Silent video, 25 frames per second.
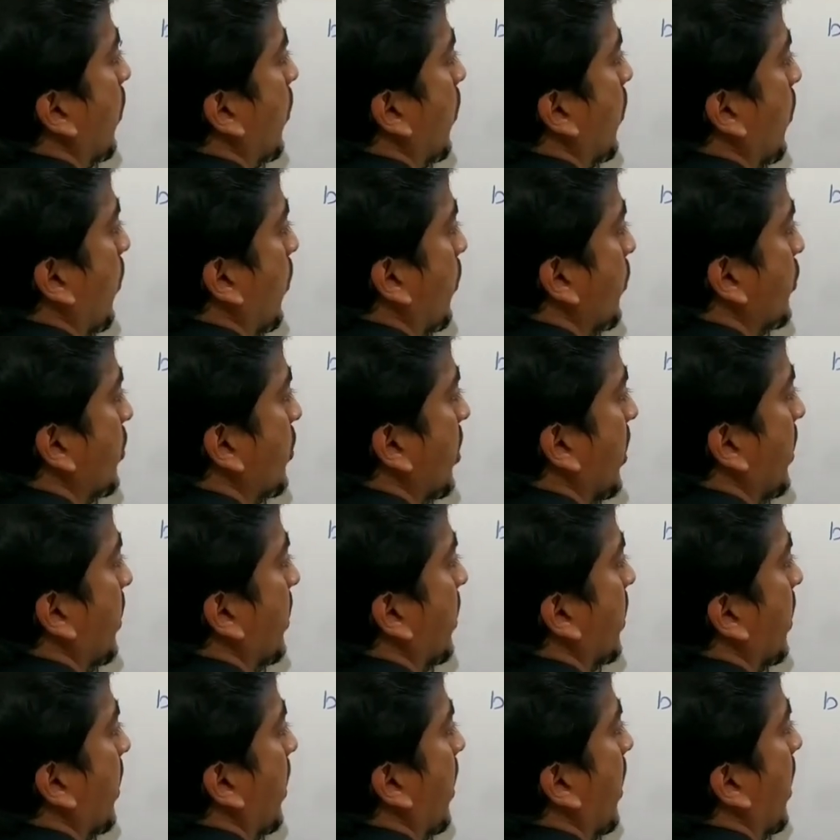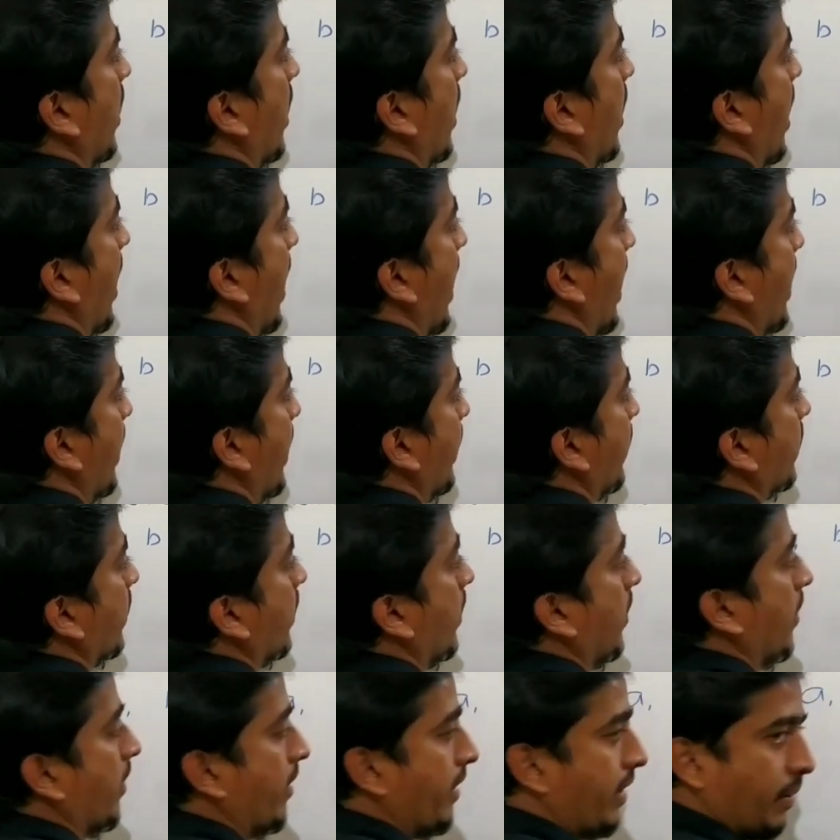quotient
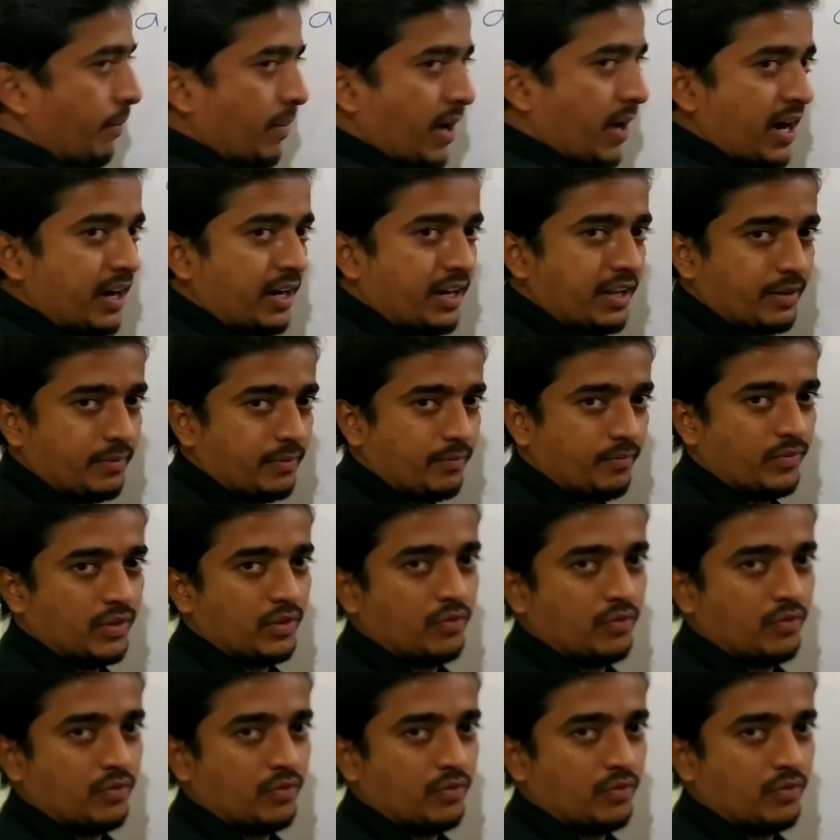and remainder.